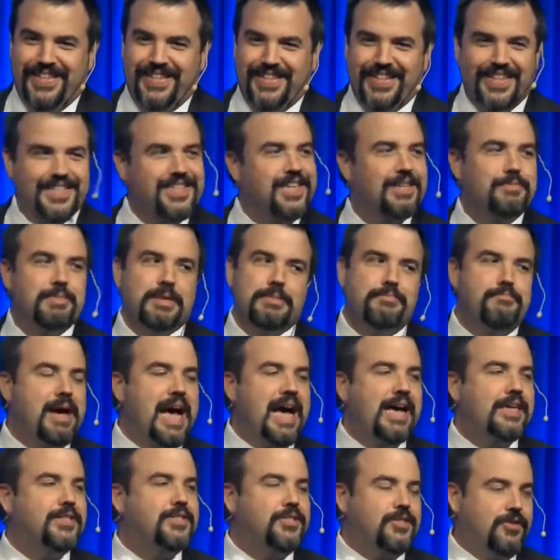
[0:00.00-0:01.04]
This had been
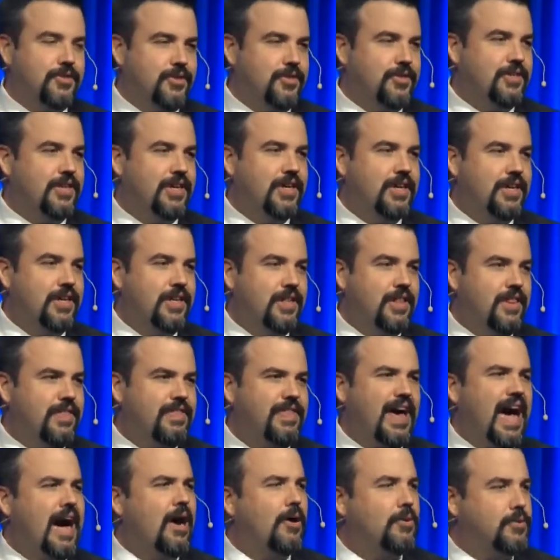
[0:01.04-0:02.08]
mastered
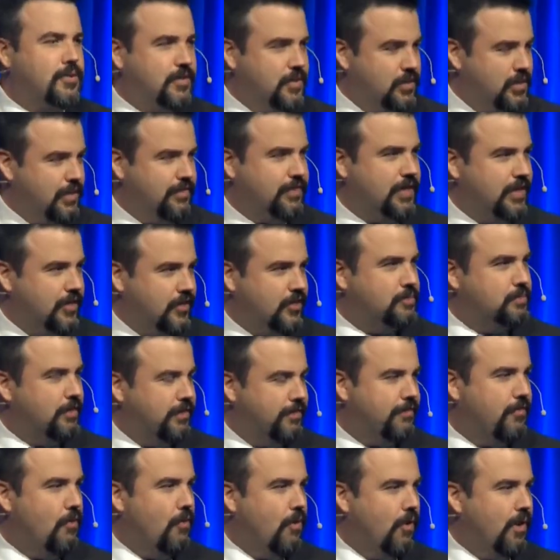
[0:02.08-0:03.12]
thousands of years
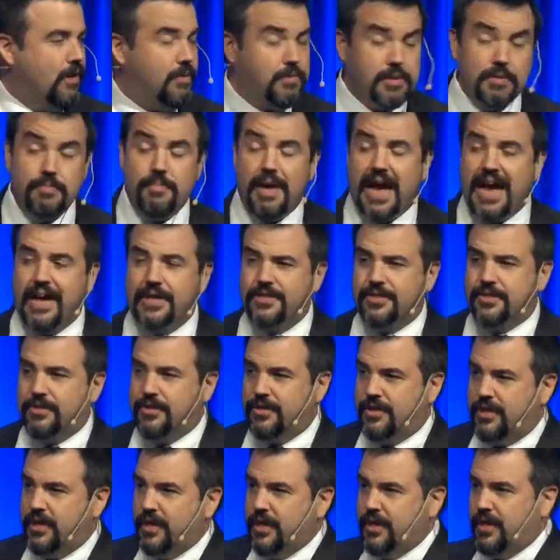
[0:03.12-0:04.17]
before. It had been
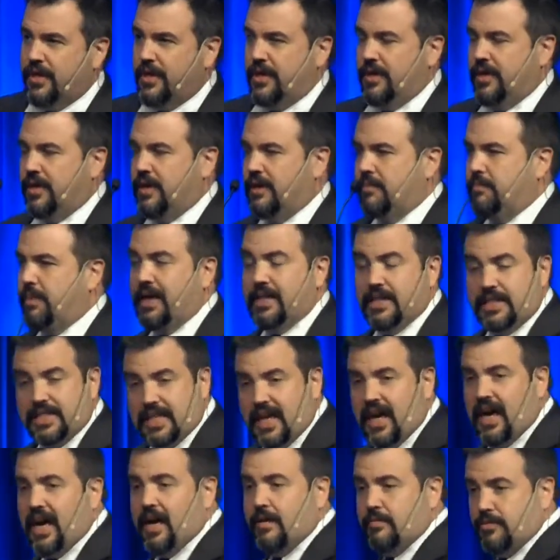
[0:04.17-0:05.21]
mastered by the
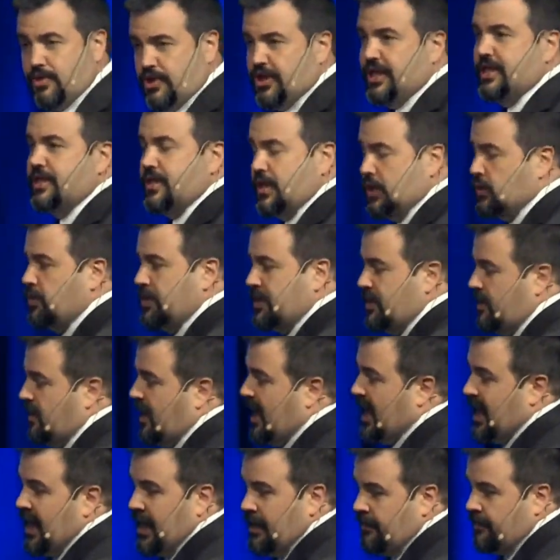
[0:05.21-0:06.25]
time Jesus was
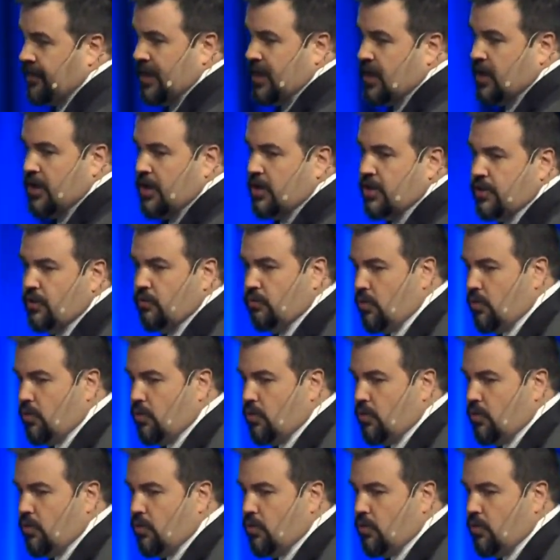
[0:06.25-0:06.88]
alive. The